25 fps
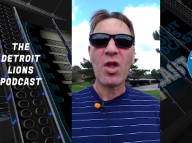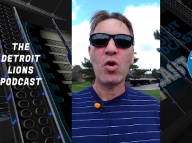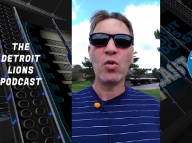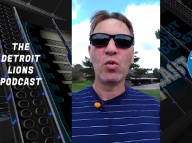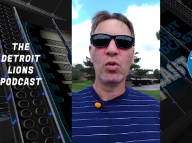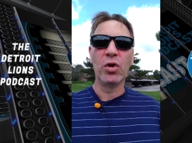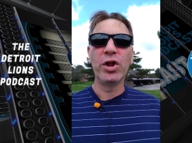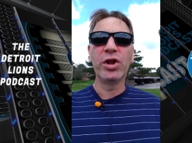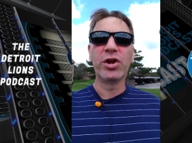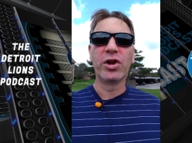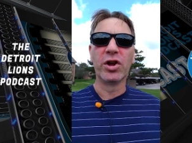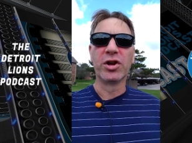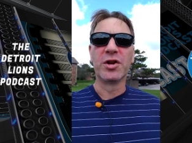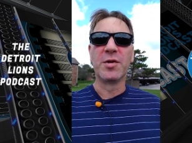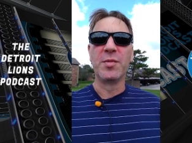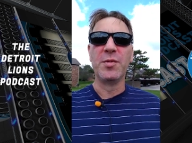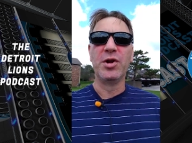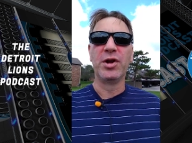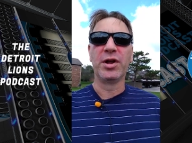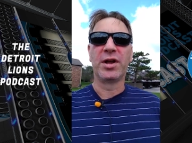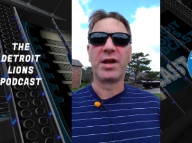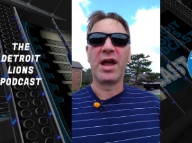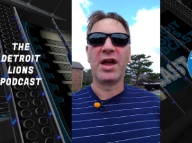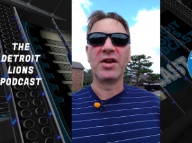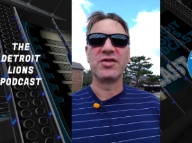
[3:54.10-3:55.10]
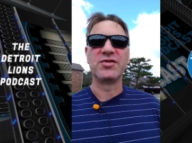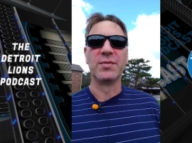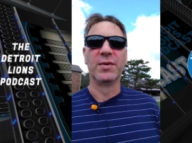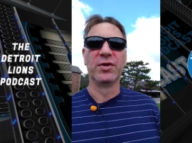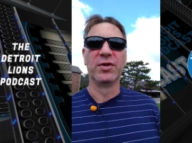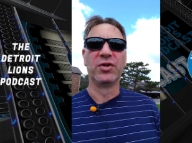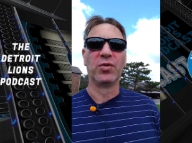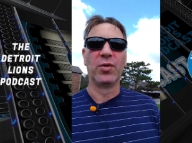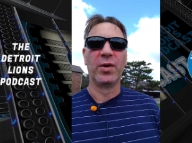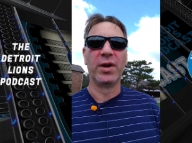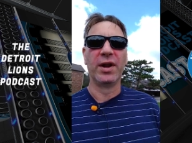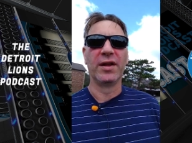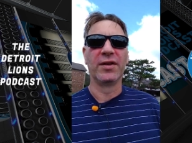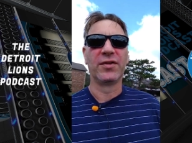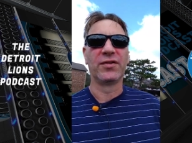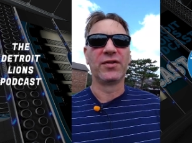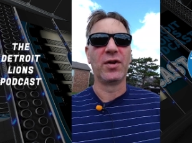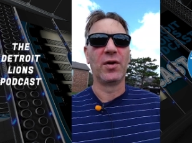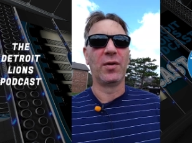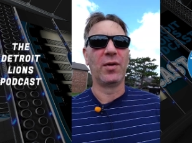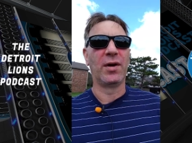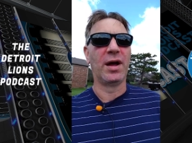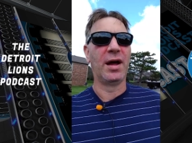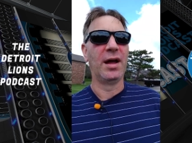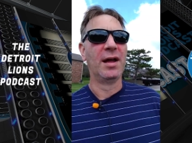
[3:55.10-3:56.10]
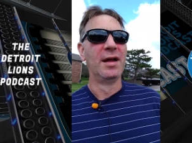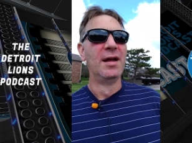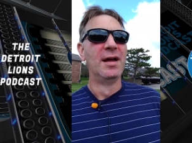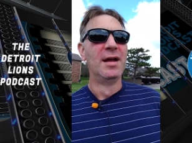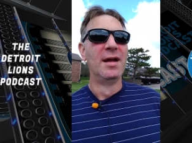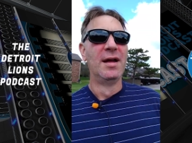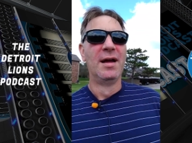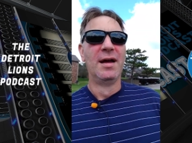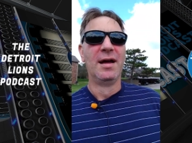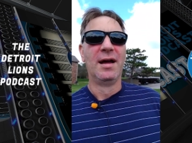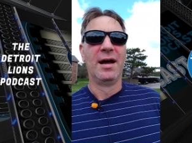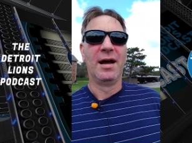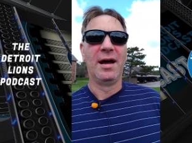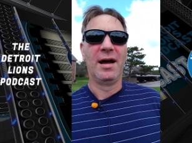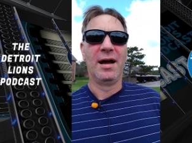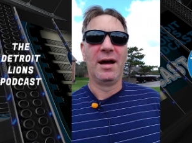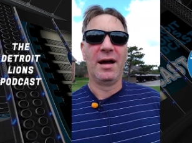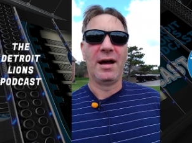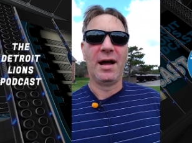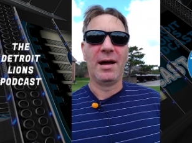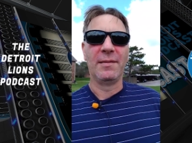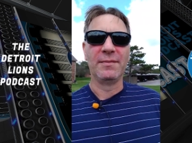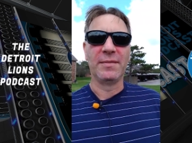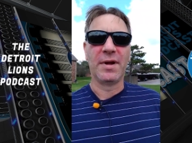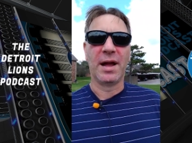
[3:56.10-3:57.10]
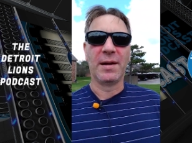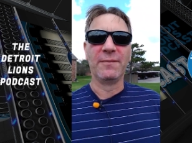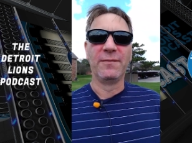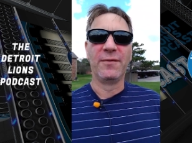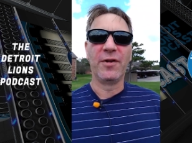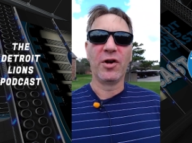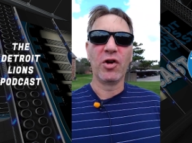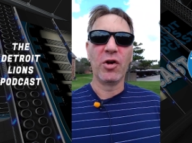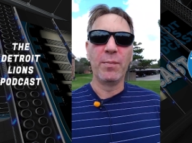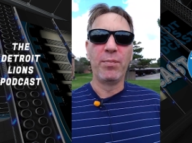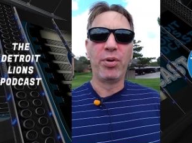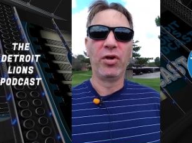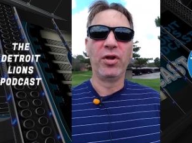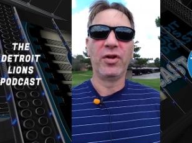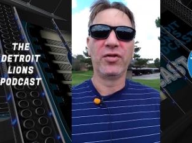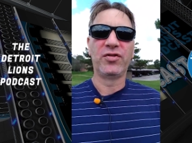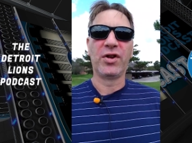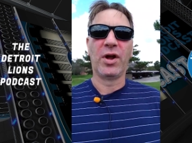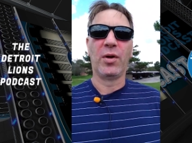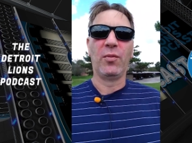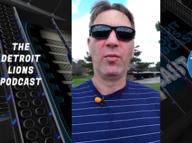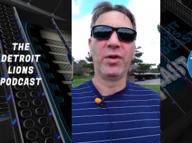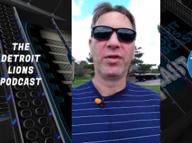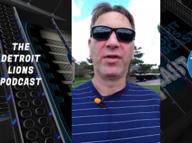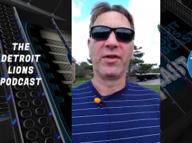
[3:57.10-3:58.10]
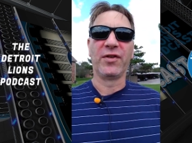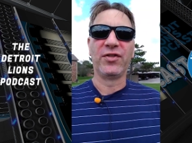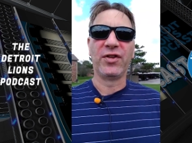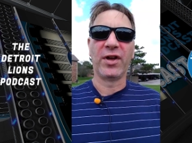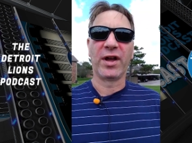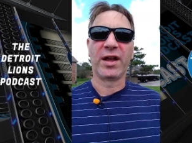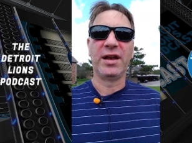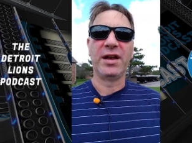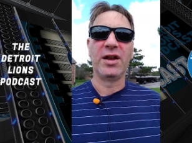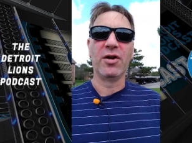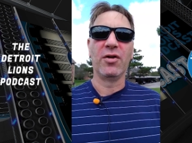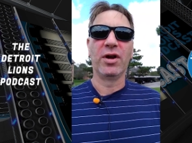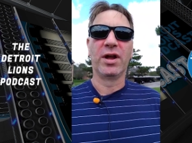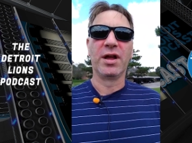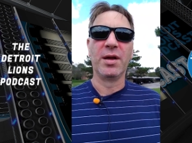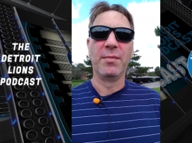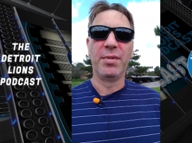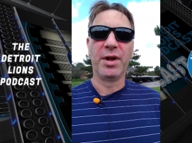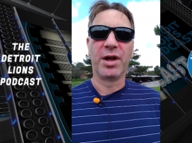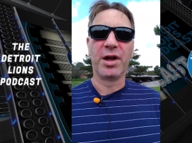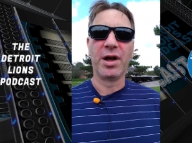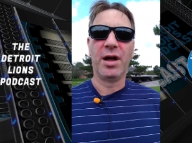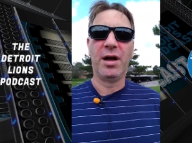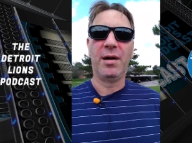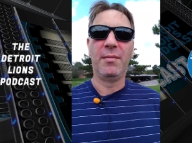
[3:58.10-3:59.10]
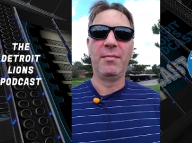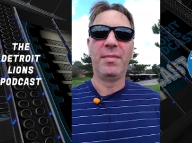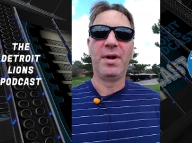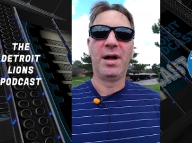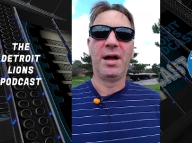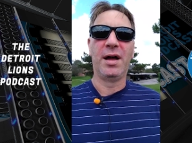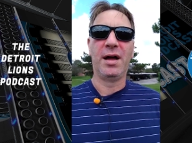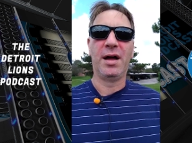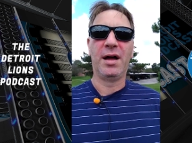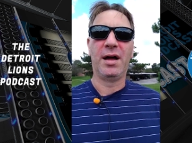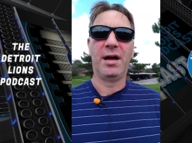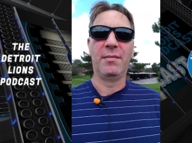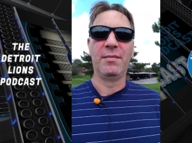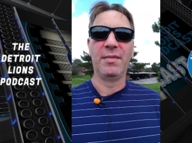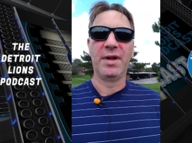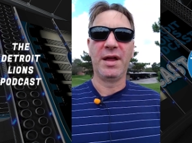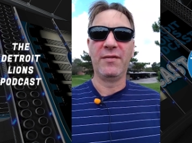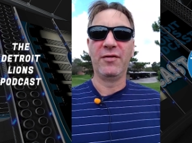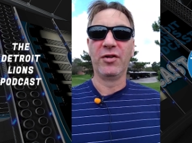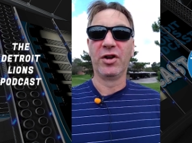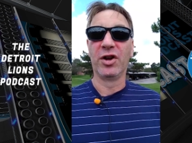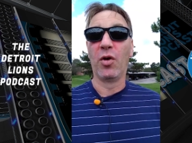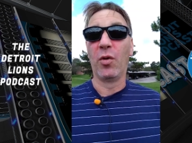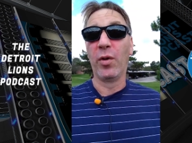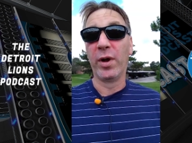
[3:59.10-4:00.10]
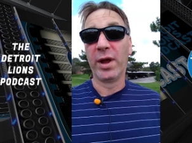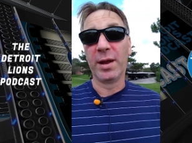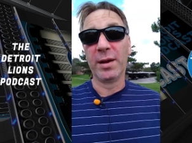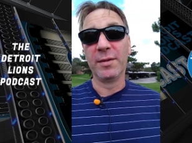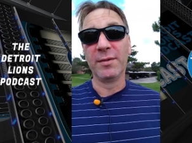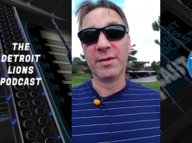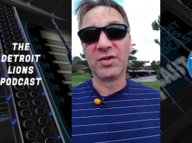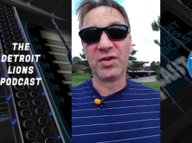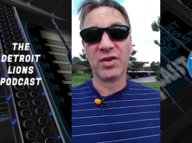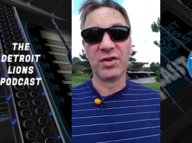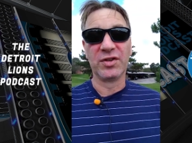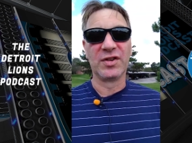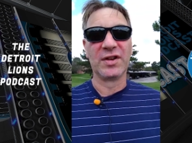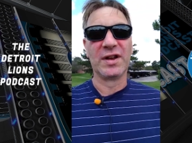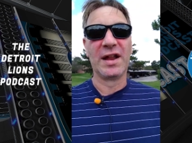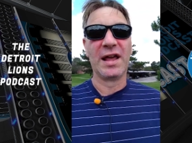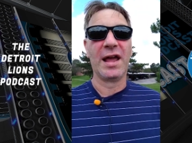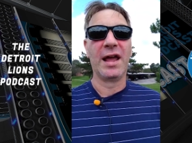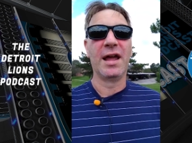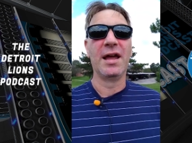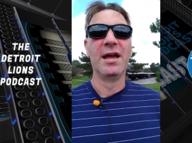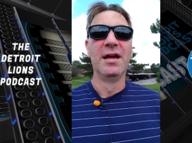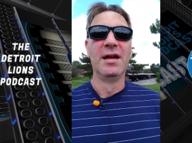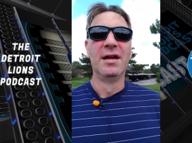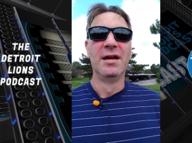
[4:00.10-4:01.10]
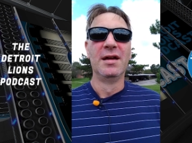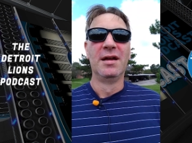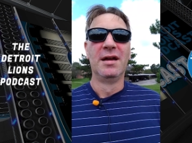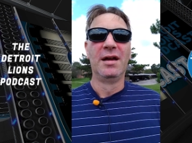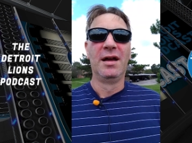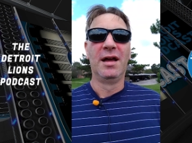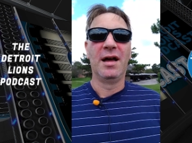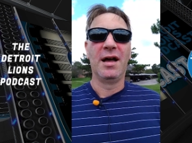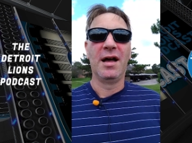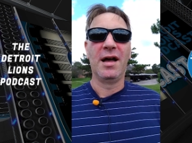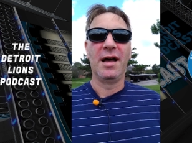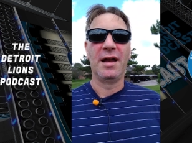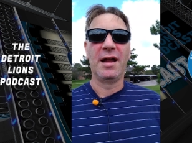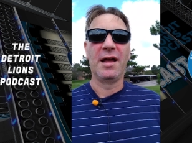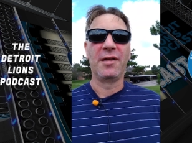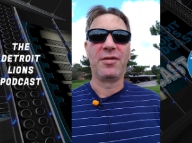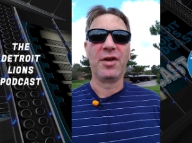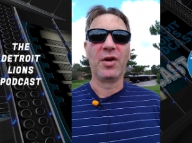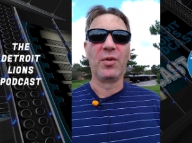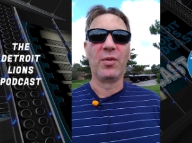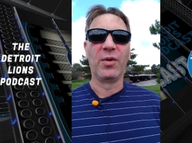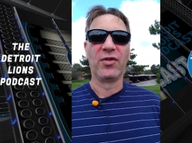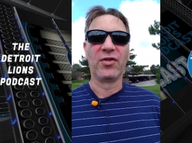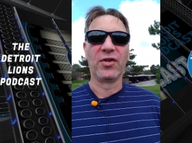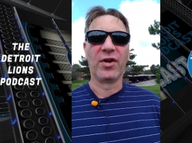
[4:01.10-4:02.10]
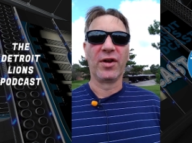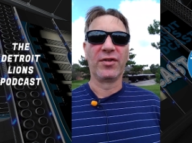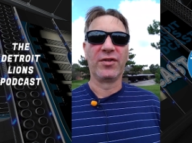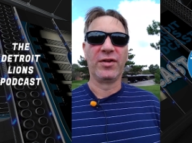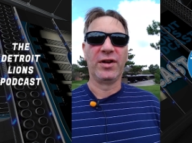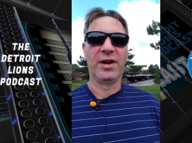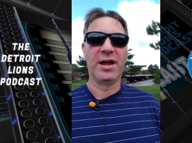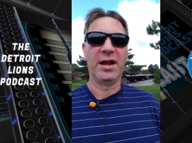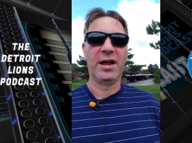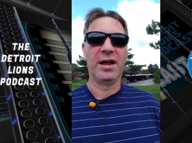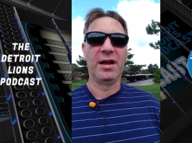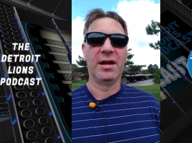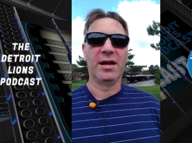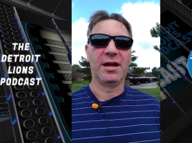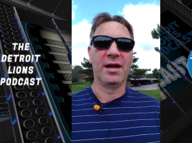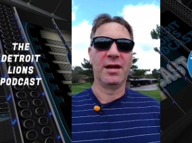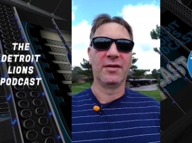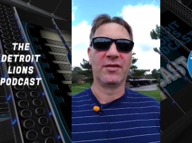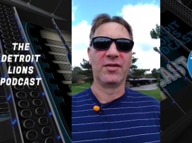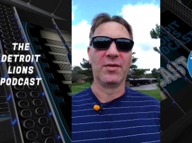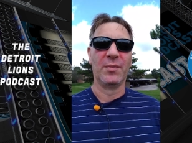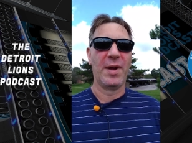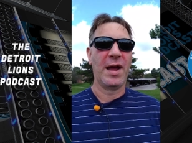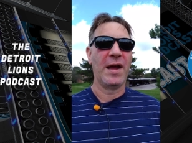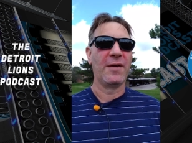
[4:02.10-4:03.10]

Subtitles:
Really good communication between us. So I'm very bullish on what the secondary can become, even going into today. And I think we saw today some